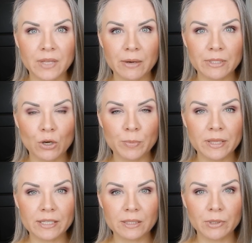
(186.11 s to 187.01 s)
I was
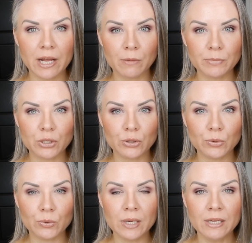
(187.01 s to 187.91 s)
hoping this would help
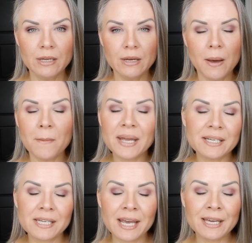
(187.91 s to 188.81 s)
to
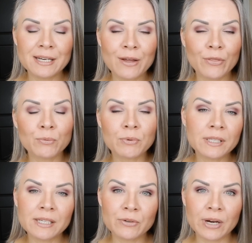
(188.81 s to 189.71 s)
maintain the
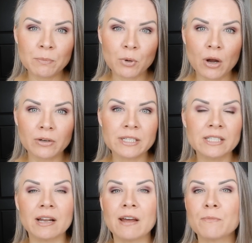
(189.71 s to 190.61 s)
really great progress
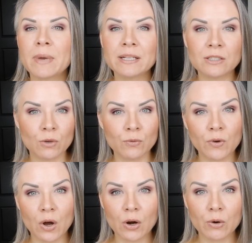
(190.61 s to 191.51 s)
that I've made so
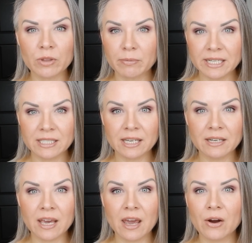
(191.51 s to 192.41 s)
far with my
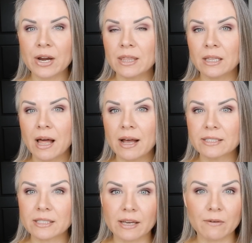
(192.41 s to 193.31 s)
skincare in the
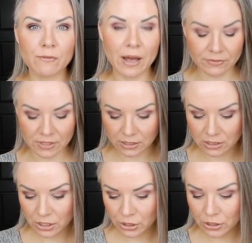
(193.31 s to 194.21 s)
last like five,
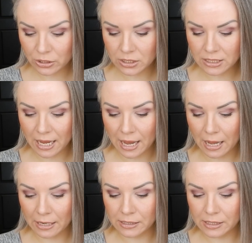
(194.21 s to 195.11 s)
six years.
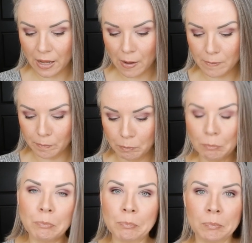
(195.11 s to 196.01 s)
And um,
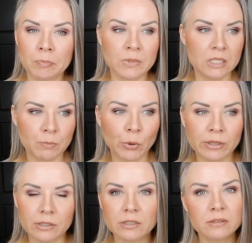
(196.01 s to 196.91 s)

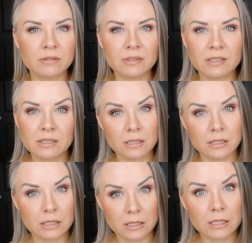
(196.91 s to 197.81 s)
spoiler,
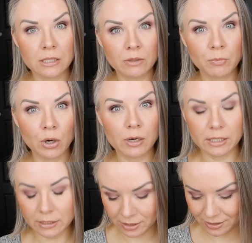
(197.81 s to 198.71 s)
it's a good
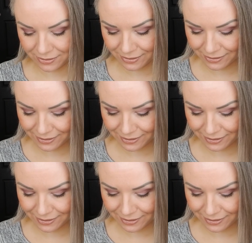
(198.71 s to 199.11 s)
product.